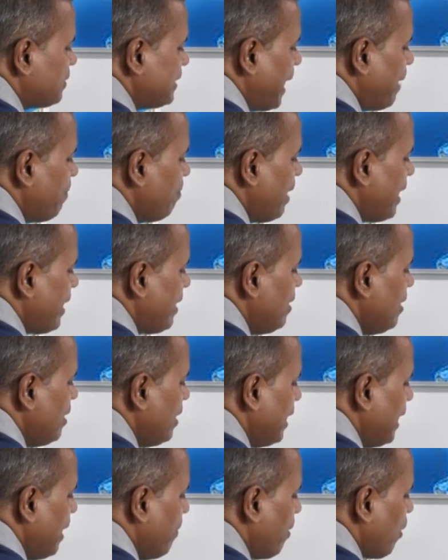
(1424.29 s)
namely
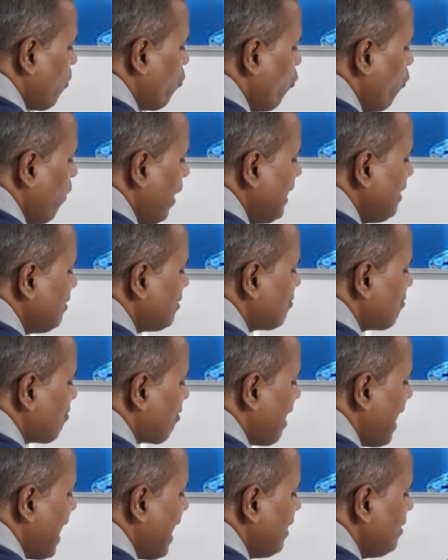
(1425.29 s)
number 1
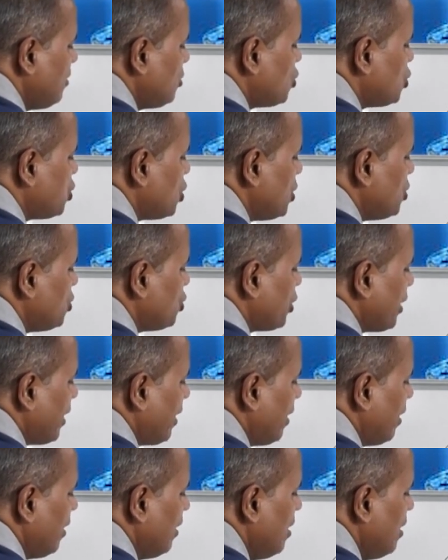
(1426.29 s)
transition